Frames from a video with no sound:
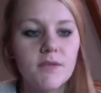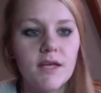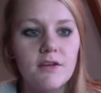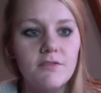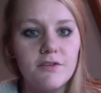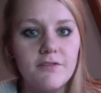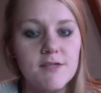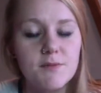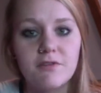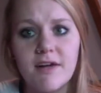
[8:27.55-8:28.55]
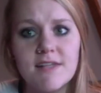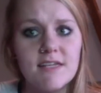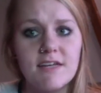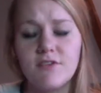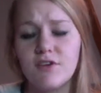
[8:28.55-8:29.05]
any of your Facebook friends,
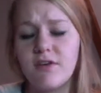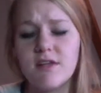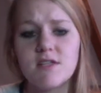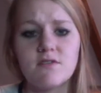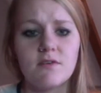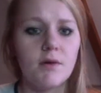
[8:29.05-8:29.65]
like if they're friends from